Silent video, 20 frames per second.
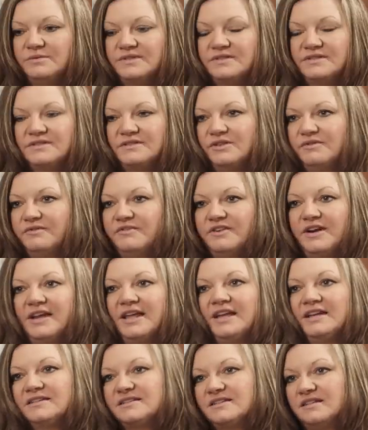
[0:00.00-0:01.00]
was a very
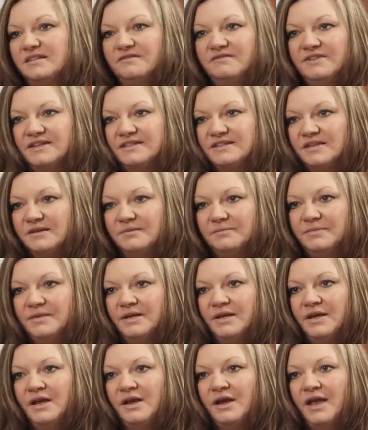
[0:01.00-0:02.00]
innocent victim,
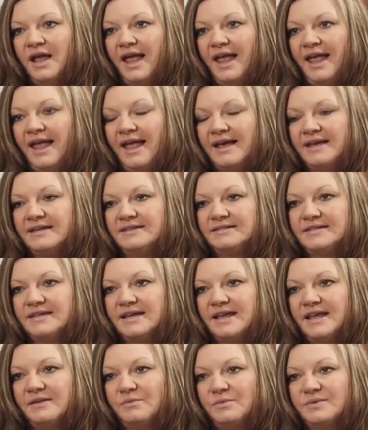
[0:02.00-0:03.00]
and
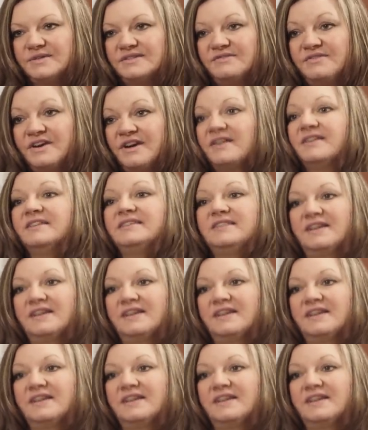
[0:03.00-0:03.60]
it was very